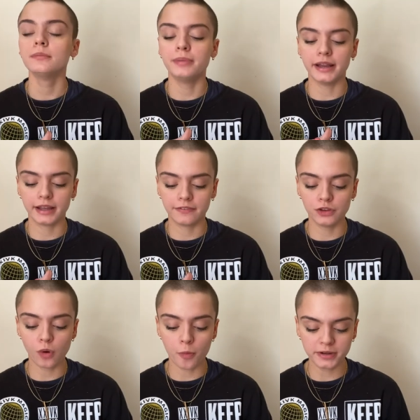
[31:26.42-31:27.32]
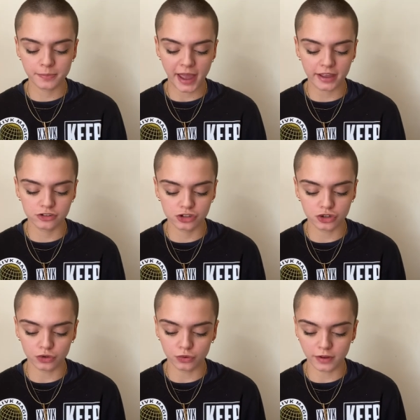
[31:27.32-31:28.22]
But if you opened a page
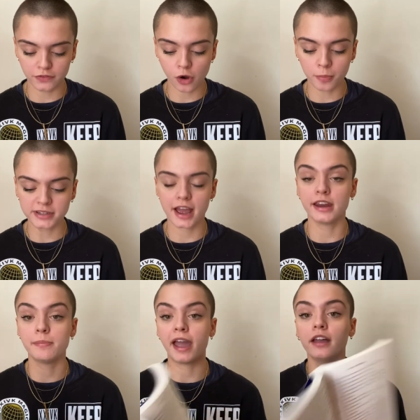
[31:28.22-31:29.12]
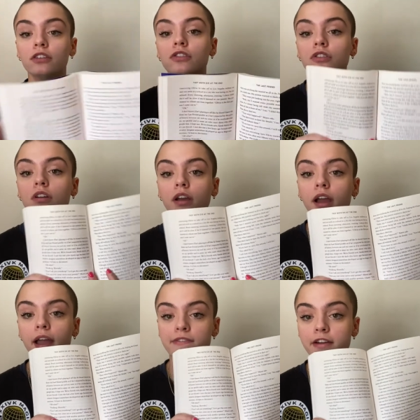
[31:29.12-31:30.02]
to, if you open to any page,
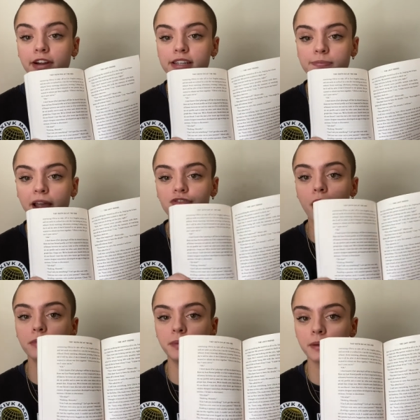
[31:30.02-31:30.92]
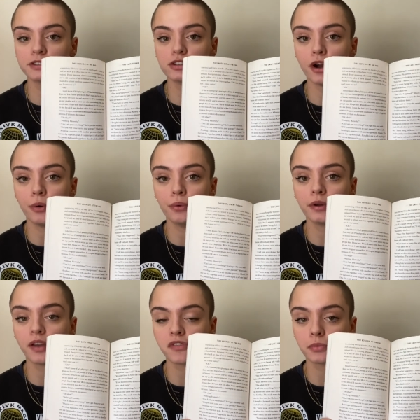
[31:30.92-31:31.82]
if I read this page, I would be able to know
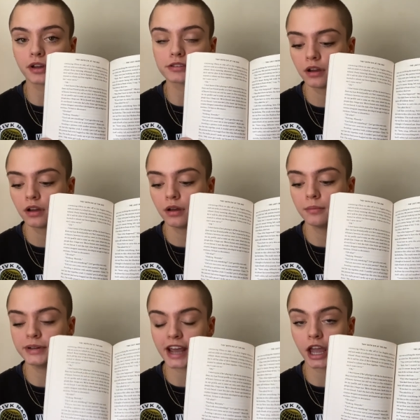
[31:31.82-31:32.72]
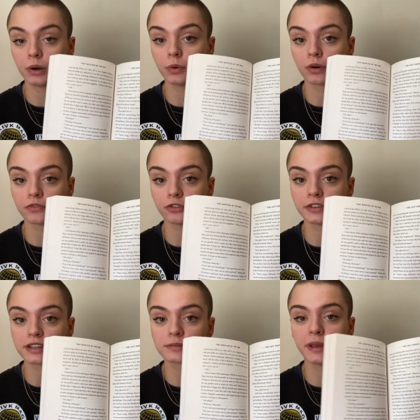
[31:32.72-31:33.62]
if it was Mateo or
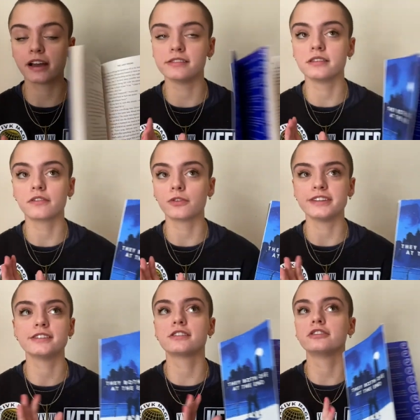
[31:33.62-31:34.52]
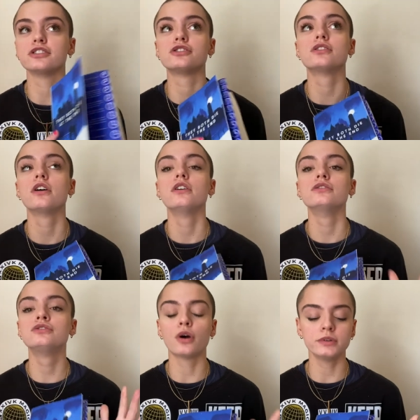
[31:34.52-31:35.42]
Rufus because their voices are just
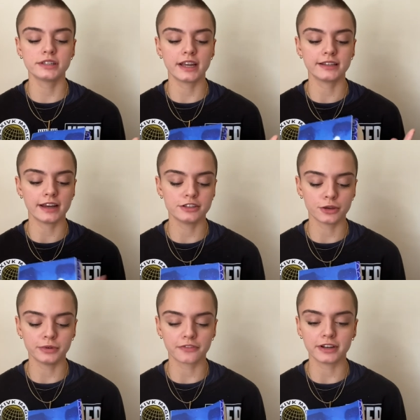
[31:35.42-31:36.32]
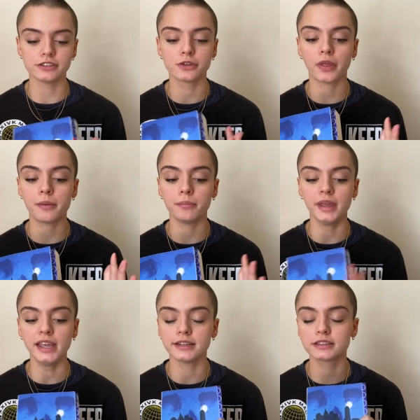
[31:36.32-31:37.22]
so distinct and so different. So they
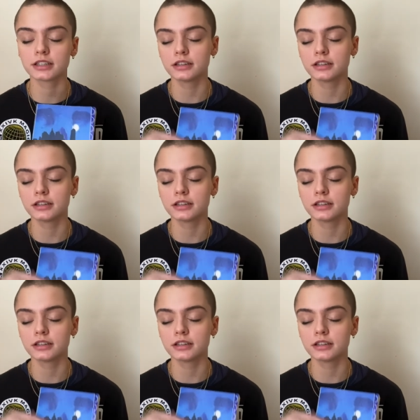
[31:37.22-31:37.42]
meet,